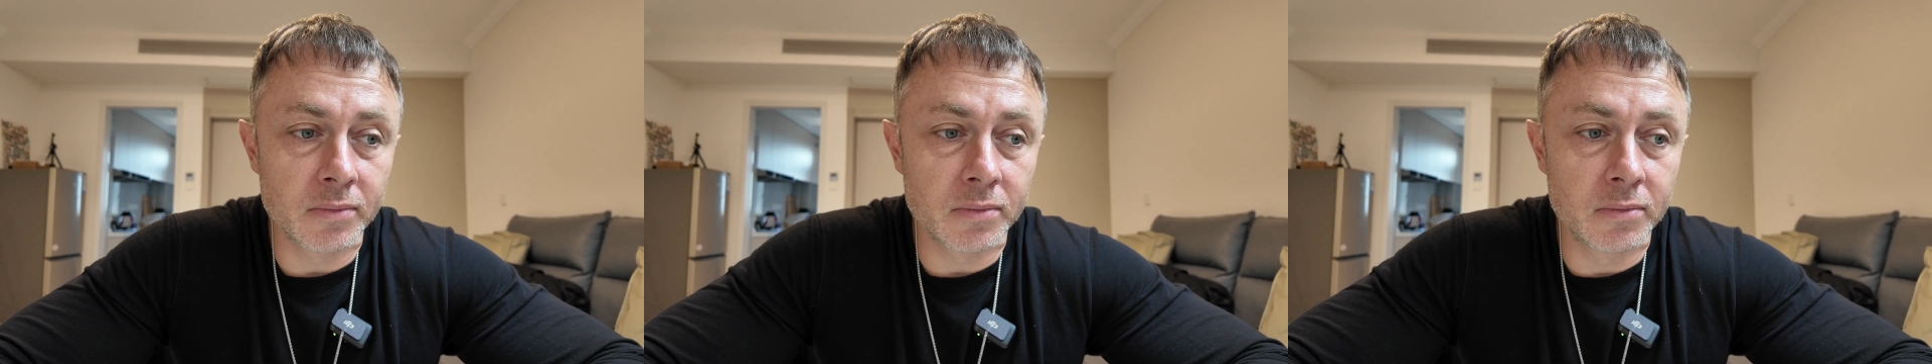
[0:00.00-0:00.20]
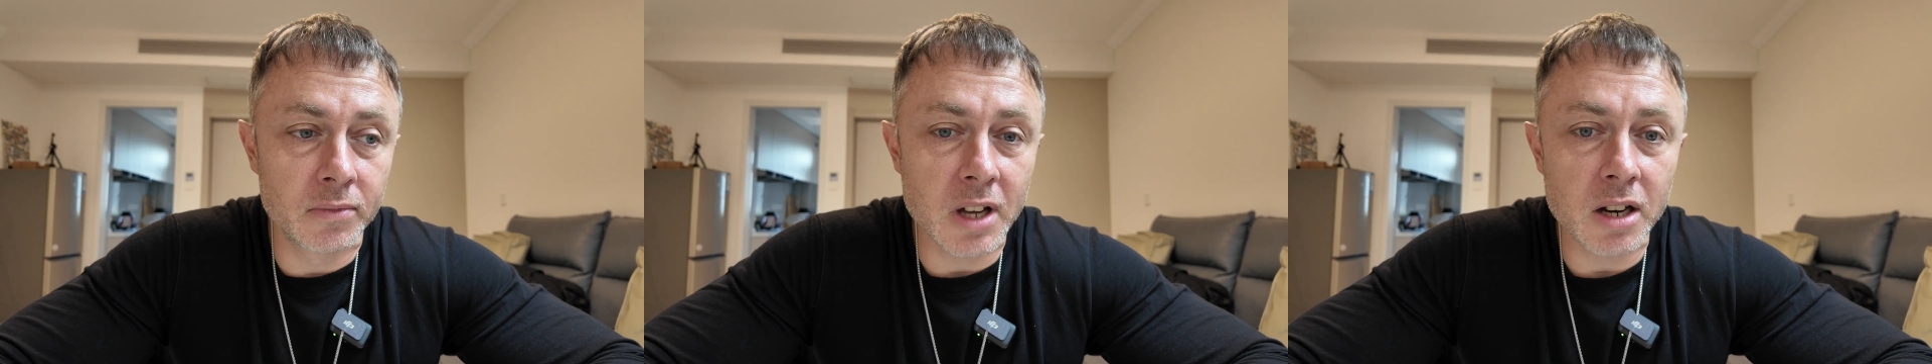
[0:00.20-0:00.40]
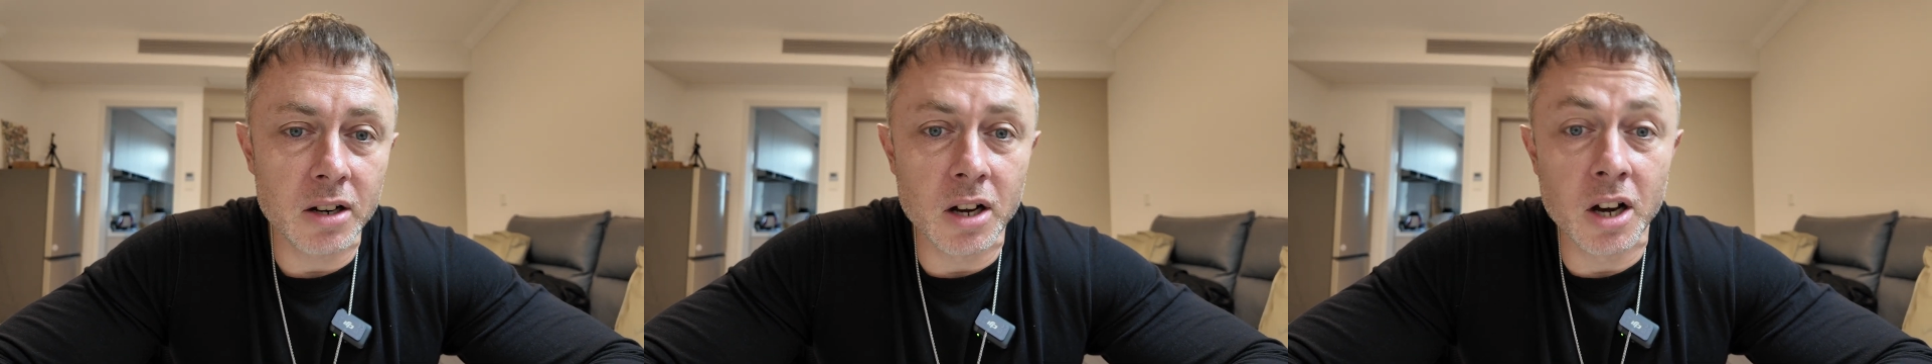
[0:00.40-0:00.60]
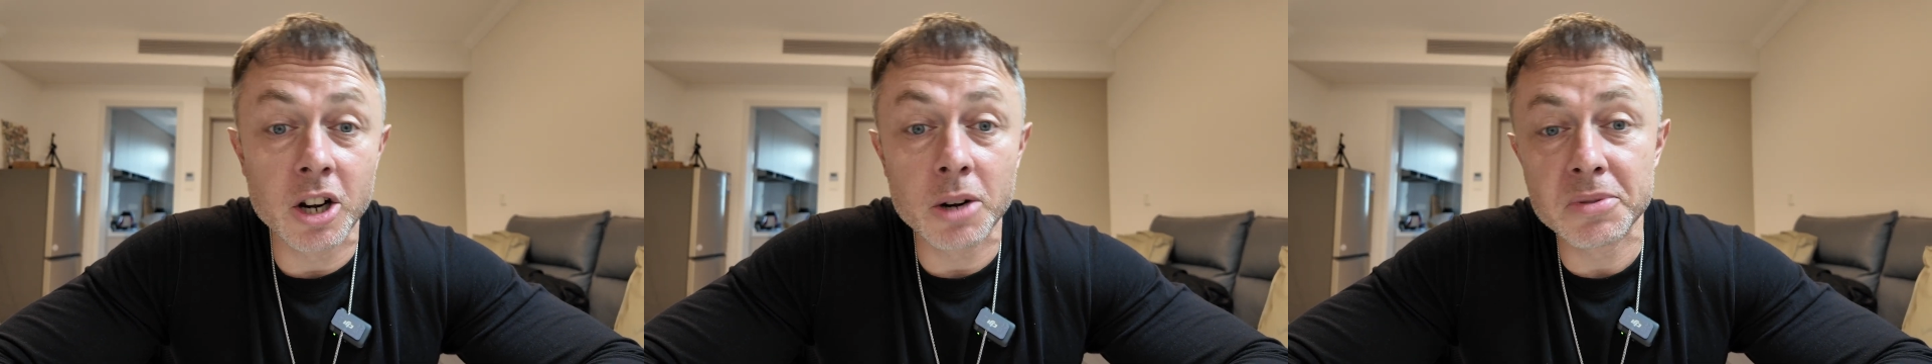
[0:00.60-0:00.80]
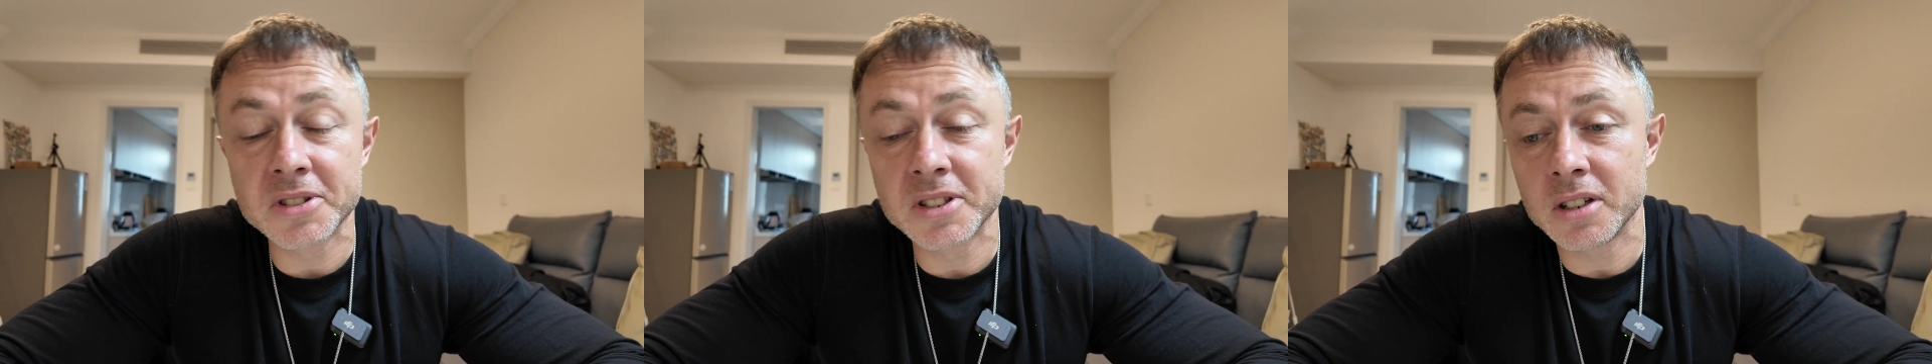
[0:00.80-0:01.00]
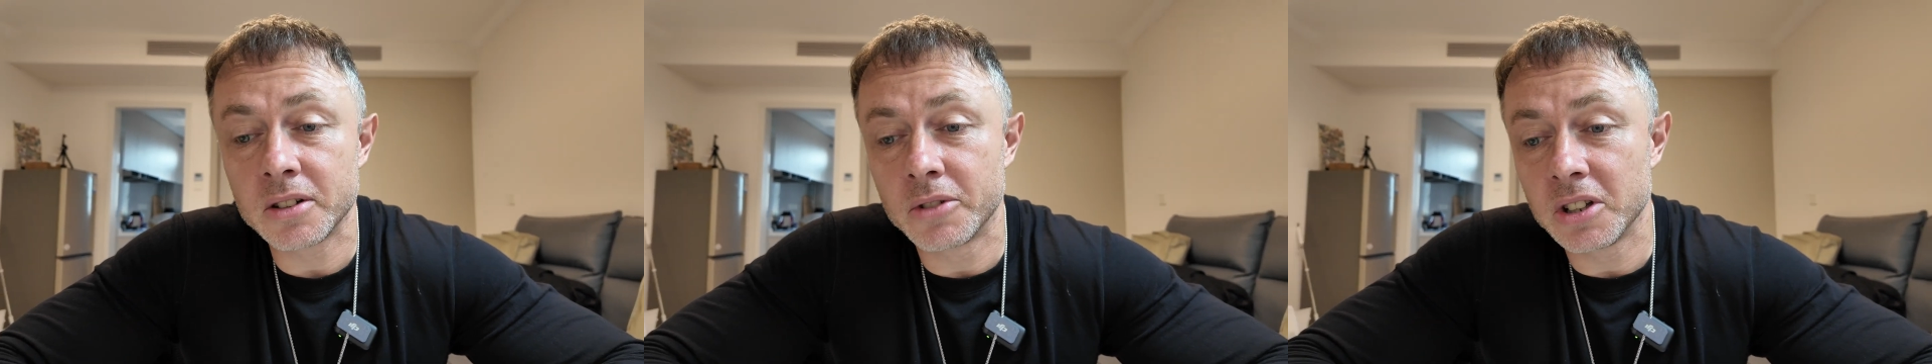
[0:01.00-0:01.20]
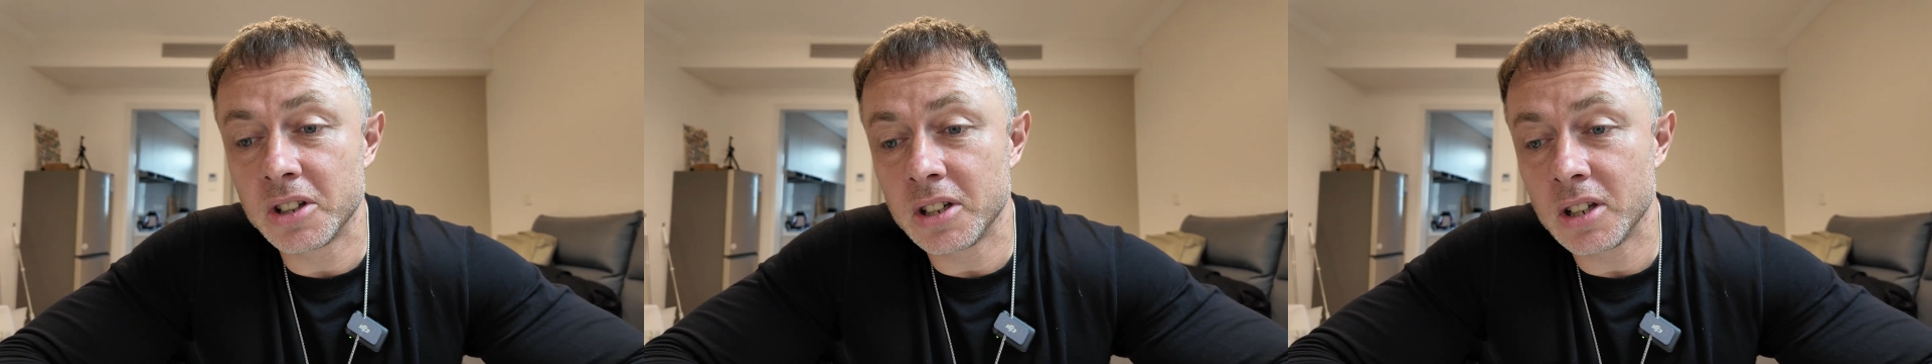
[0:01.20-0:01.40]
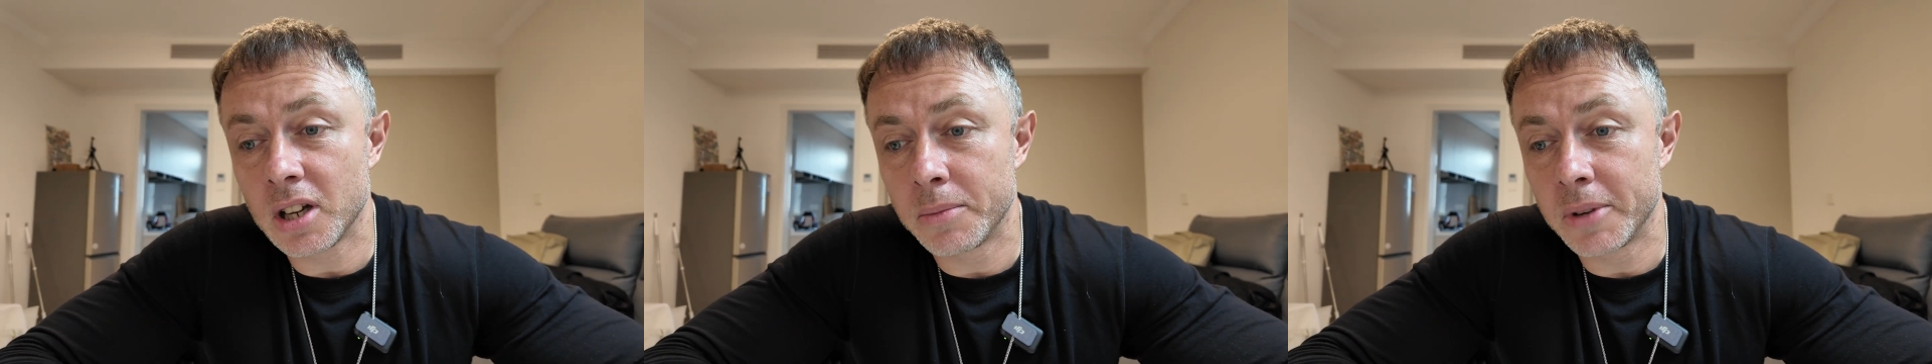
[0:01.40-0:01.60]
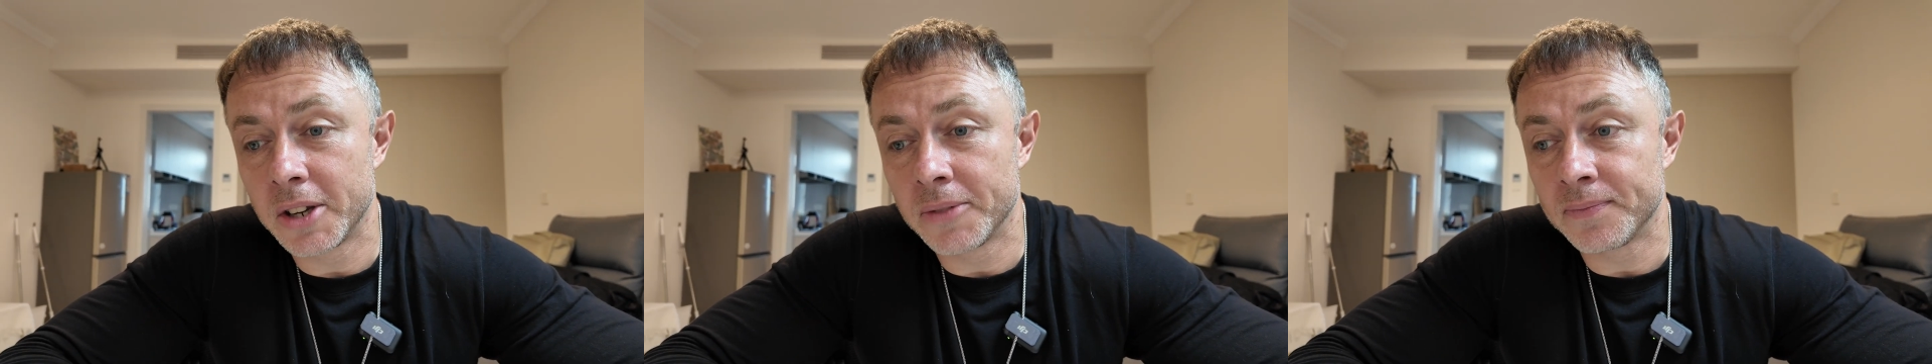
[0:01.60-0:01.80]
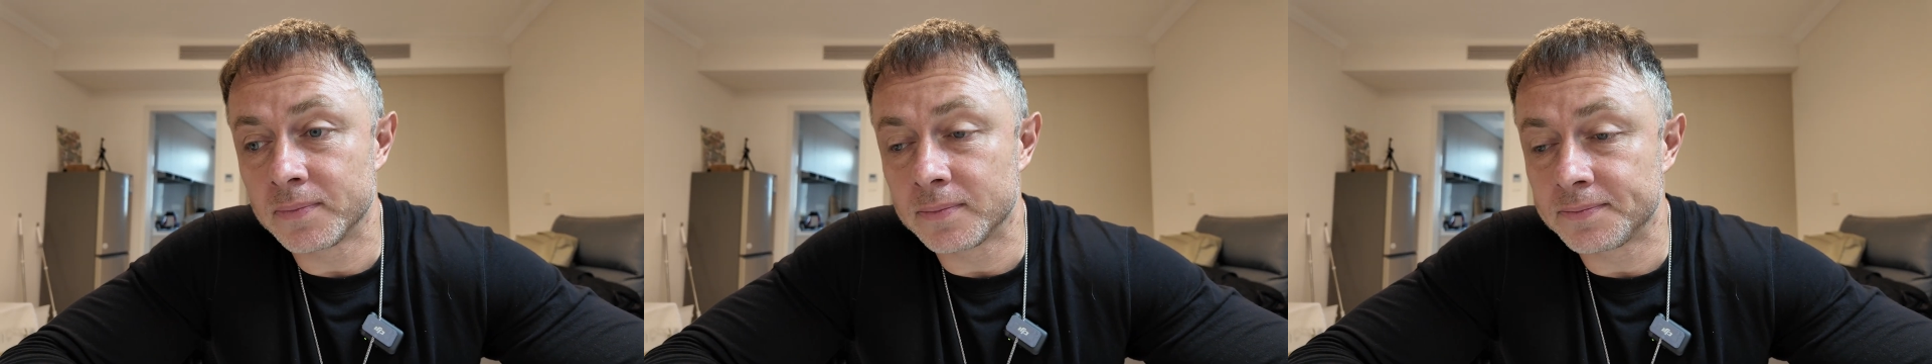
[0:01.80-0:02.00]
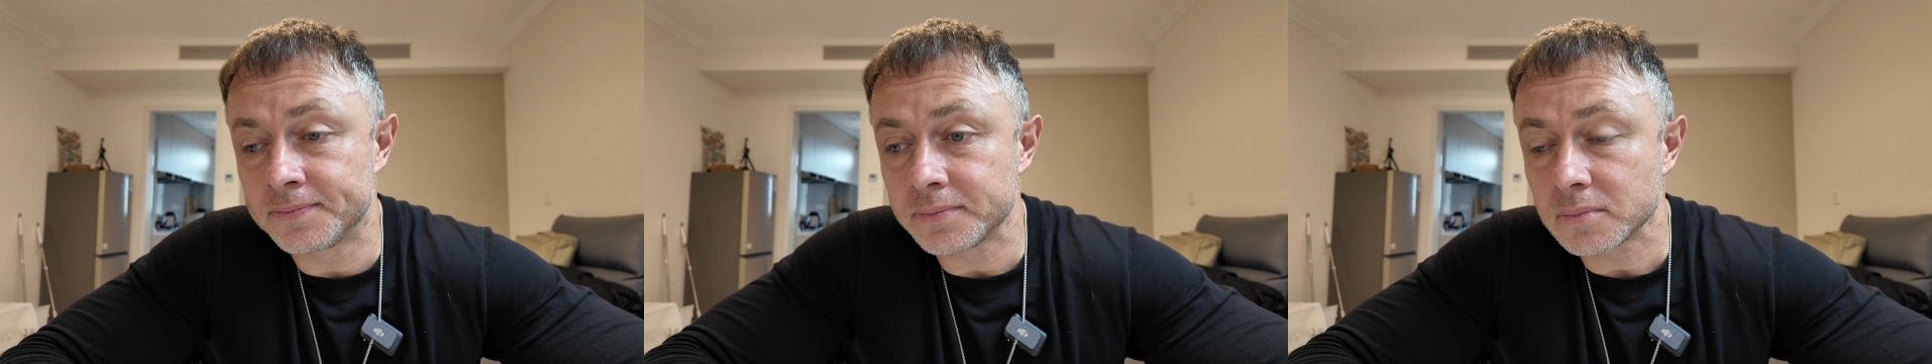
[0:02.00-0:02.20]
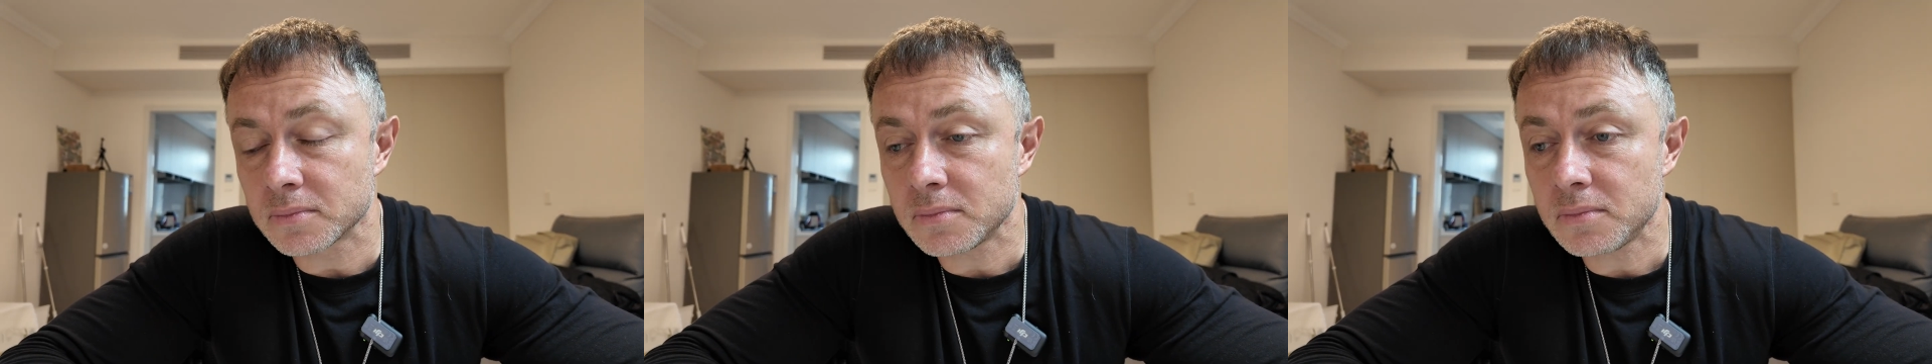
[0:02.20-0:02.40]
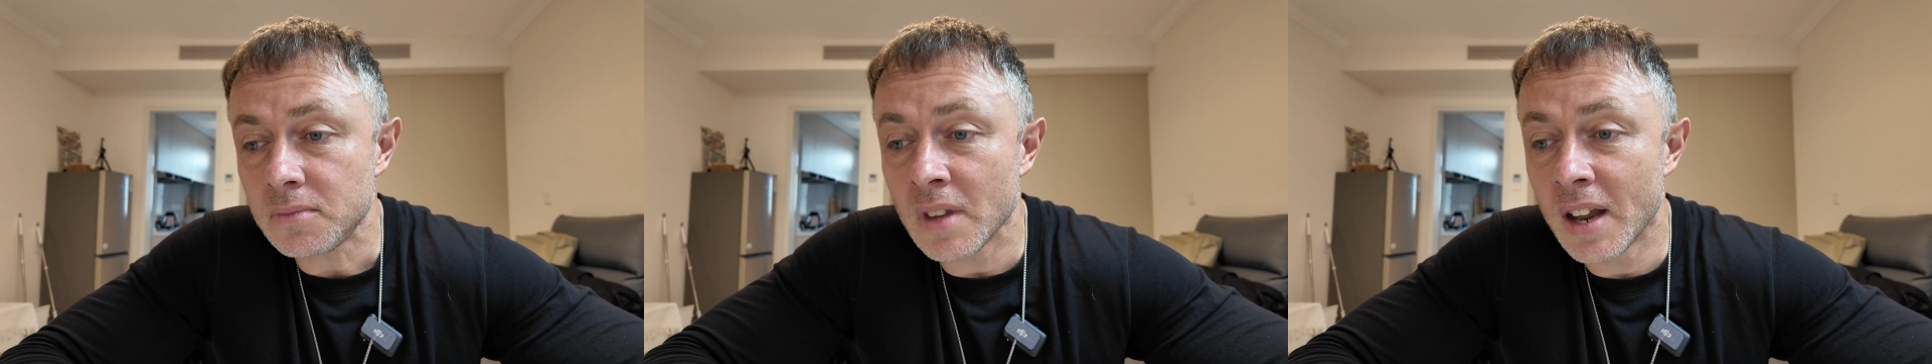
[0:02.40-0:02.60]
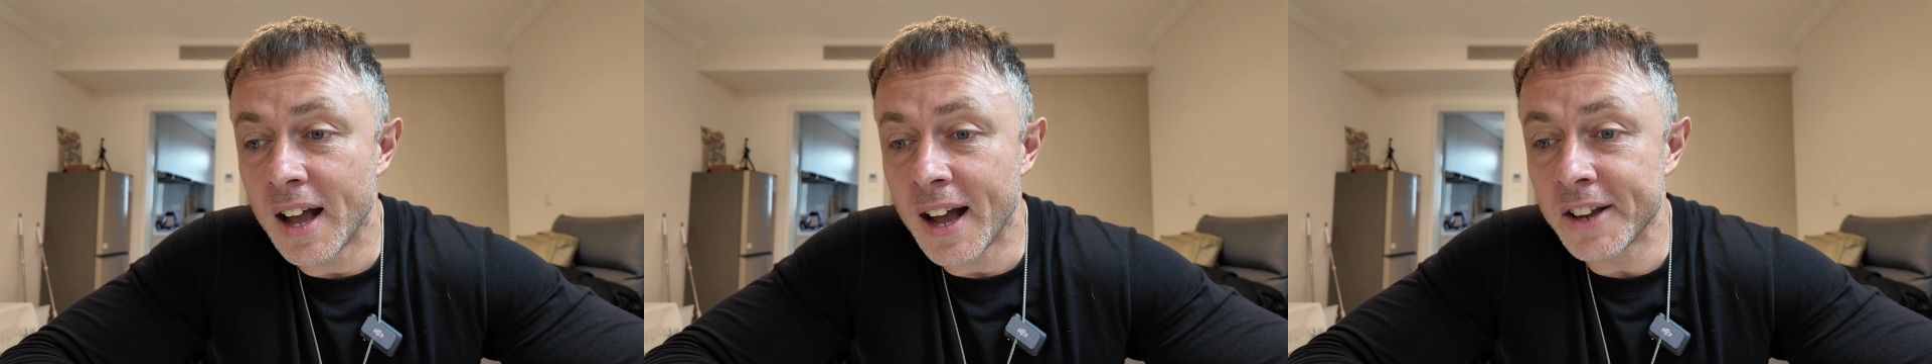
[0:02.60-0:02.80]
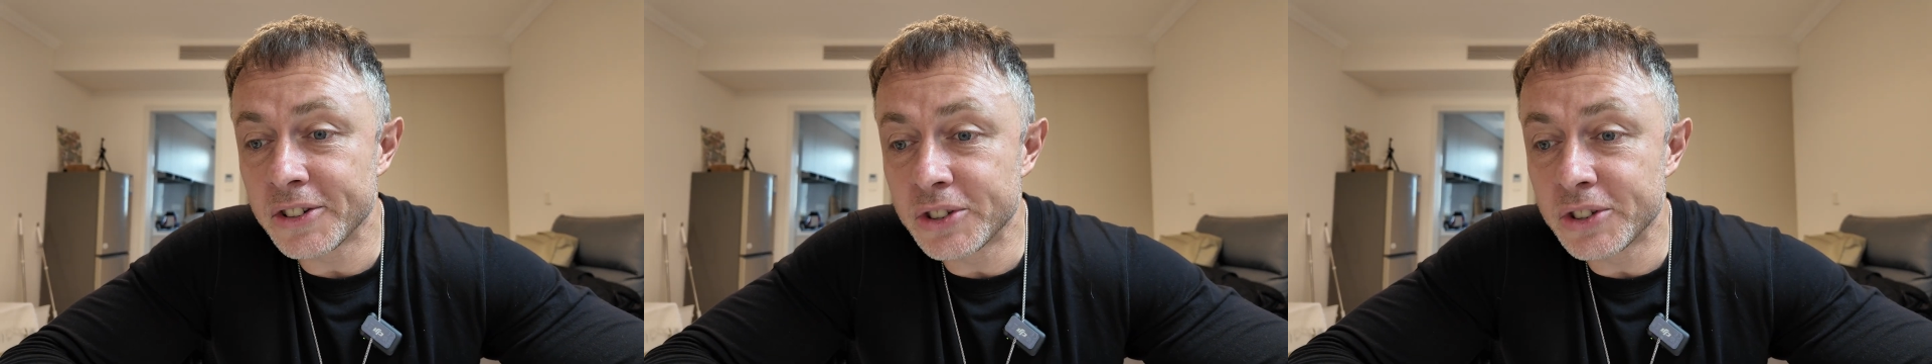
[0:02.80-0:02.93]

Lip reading: 100% really. I mean, I